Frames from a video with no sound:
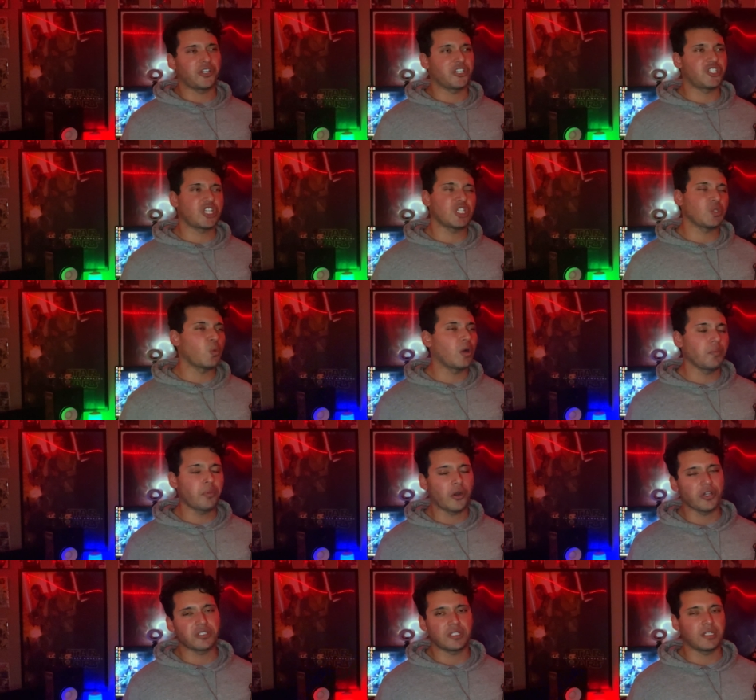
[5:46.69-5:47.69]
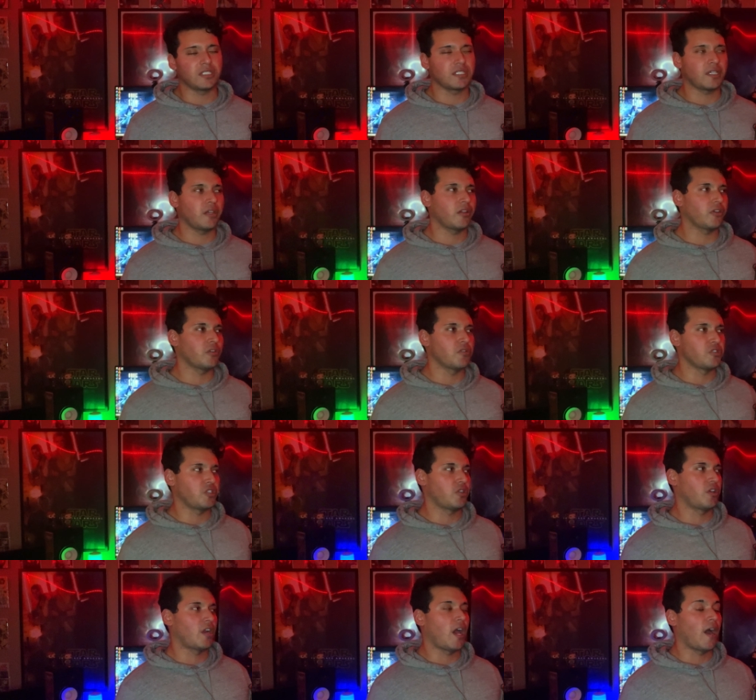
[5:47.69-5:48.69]
It's just one person that's a killer. Usually
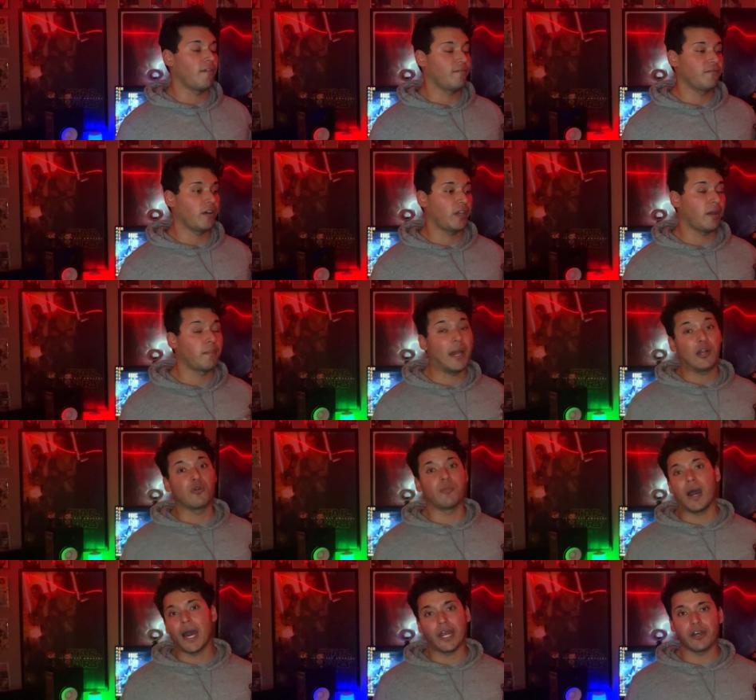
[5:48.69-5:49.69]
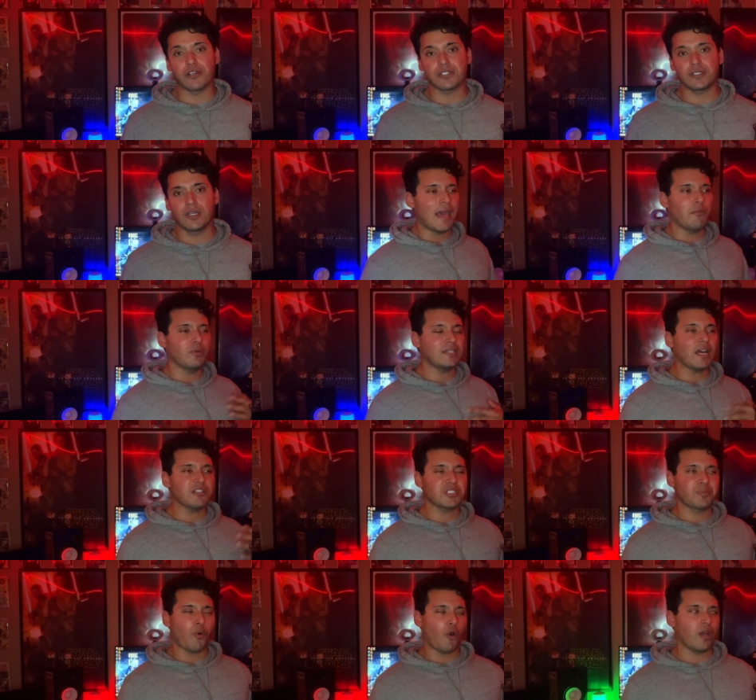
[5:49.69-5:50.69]
they're not fucking Michael Myers. And without
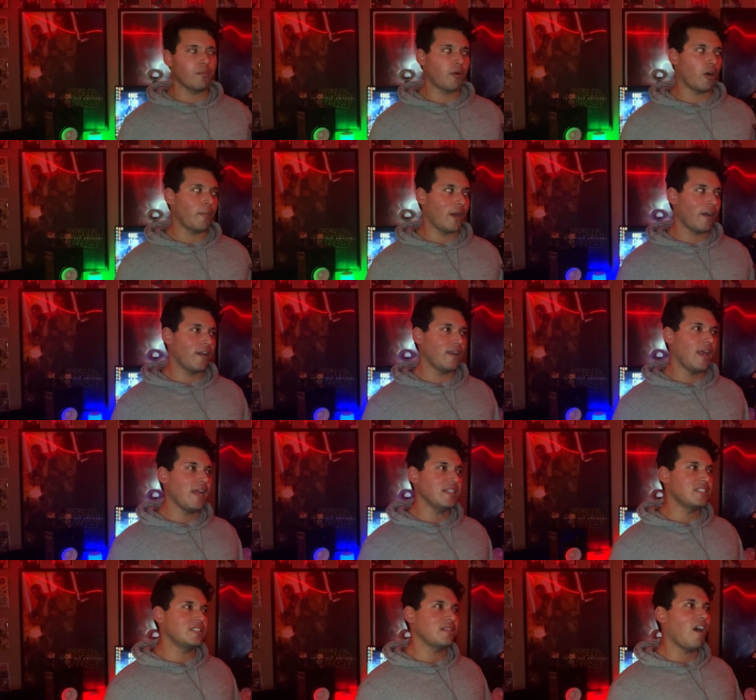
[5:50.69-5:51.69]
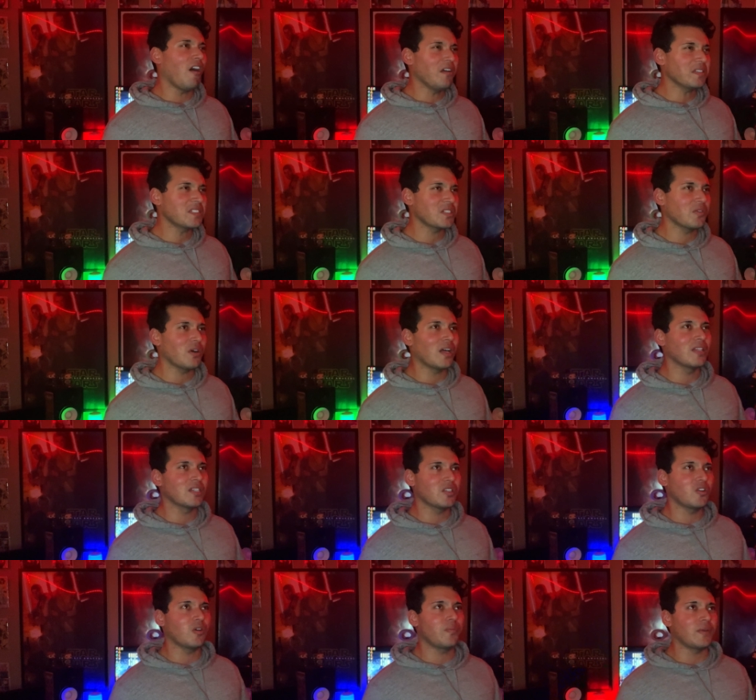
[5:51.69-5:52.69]
spoiling Barbarian, it's also a
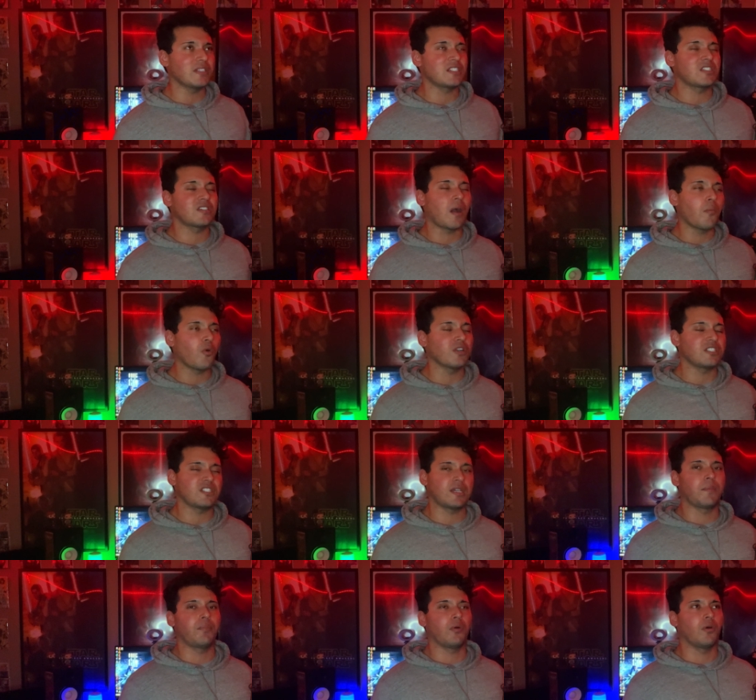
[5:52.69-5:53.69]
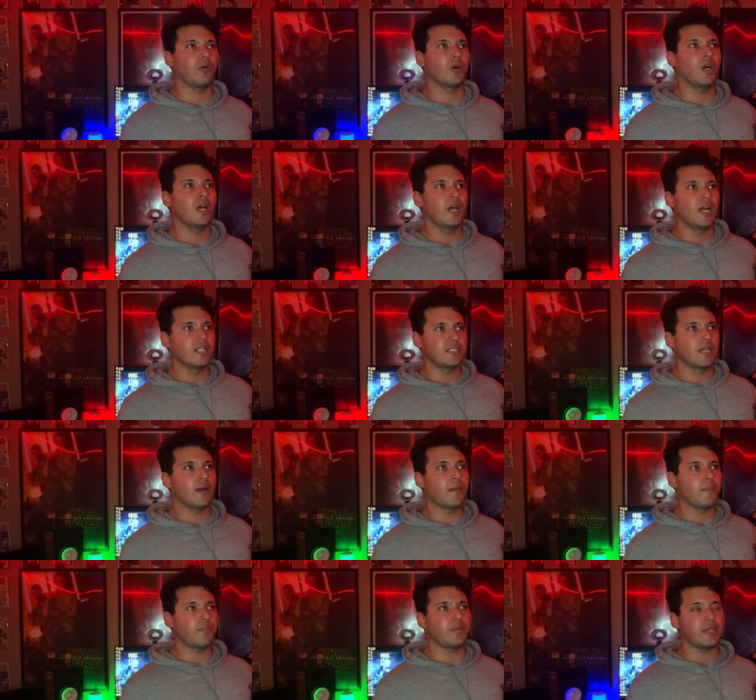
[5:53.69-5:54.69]
little bit somewhat simple
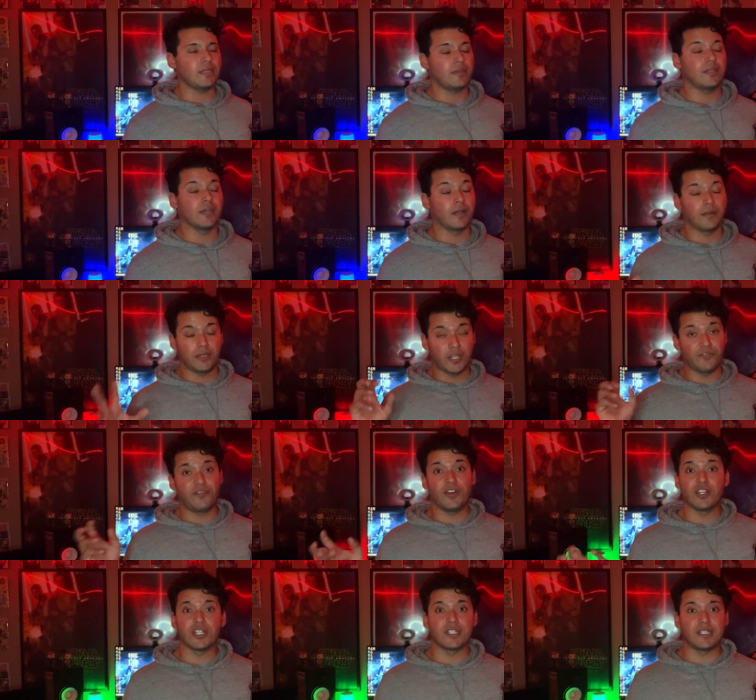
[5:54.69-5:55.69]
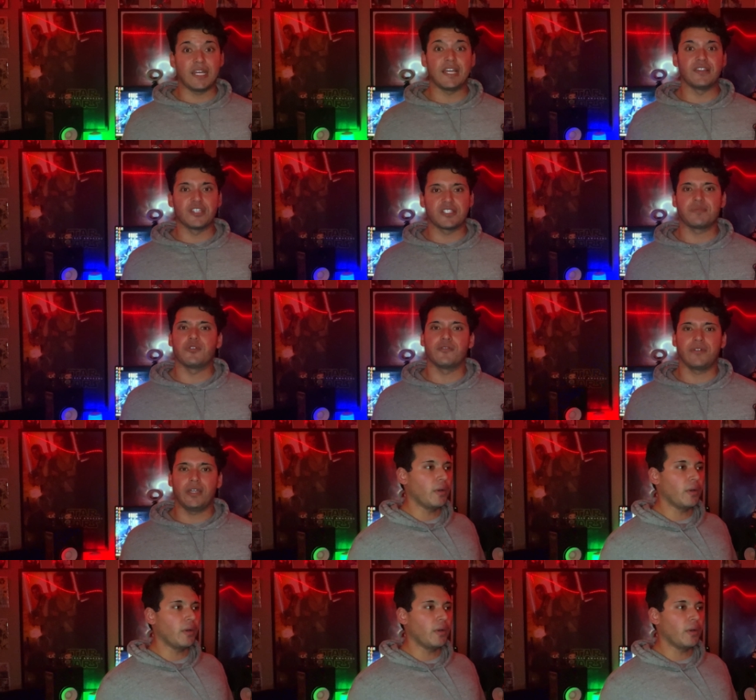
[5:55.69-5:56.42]
to beat the, the villain in this movie.